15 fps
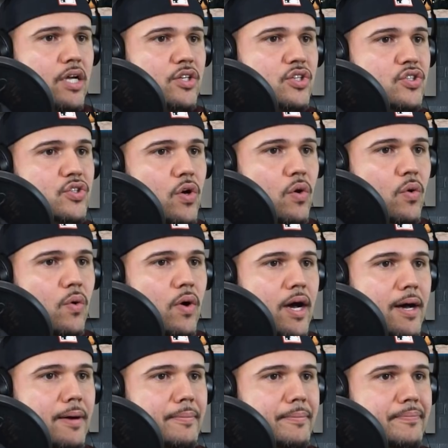So,
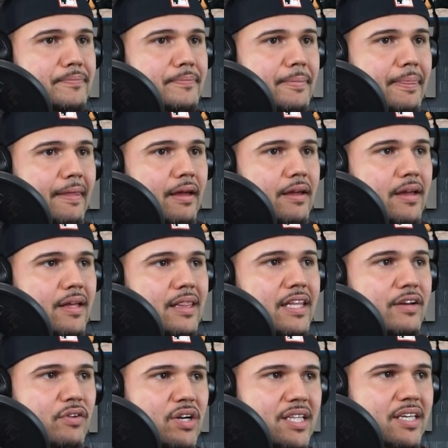
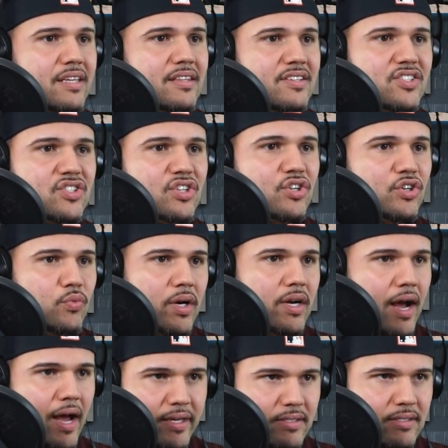lyrically, this is a good one,
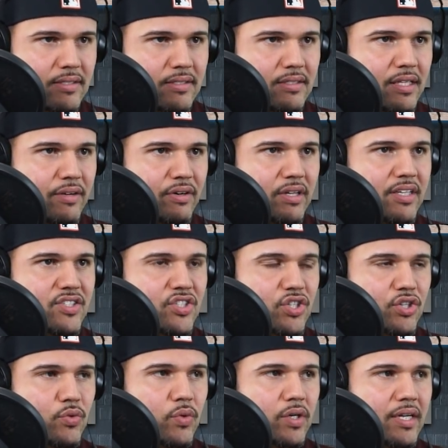guys. Lyrically, it's a
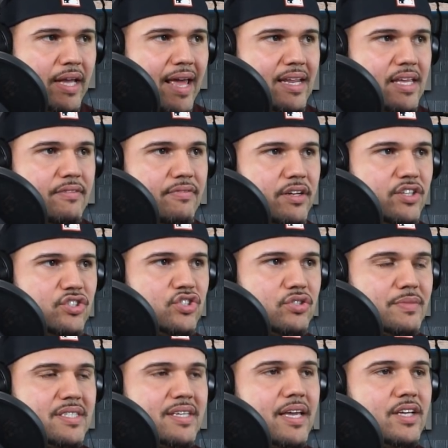good one, and even
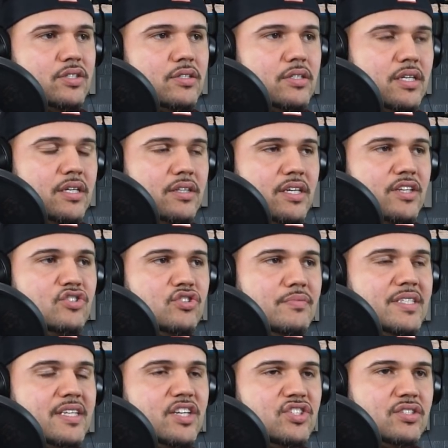instrumentation—the
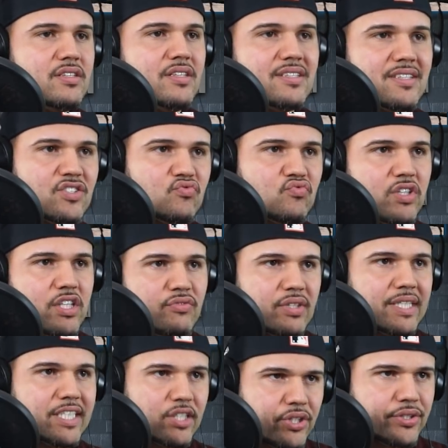instrumentation to this is really,
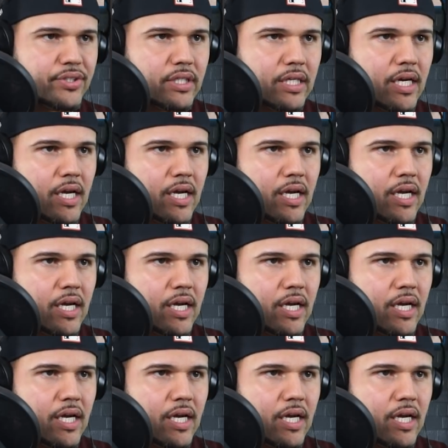really good.